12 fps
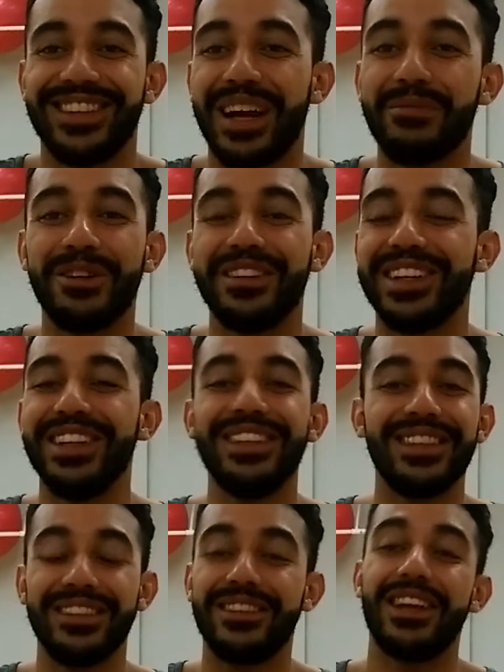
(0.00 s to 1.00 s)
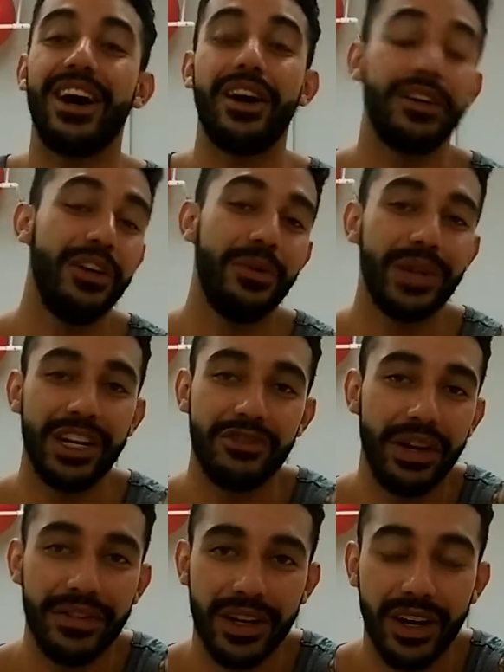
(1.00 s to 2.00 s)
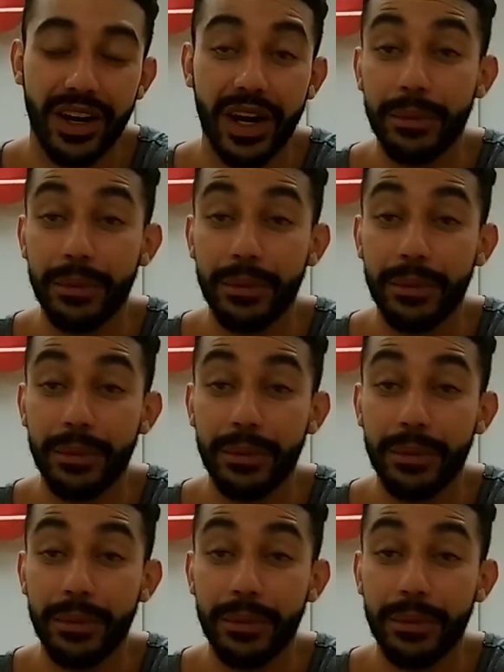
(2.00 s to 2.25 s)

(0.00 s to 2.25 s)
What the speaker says: I'm going to listen to the audio when I drive the car.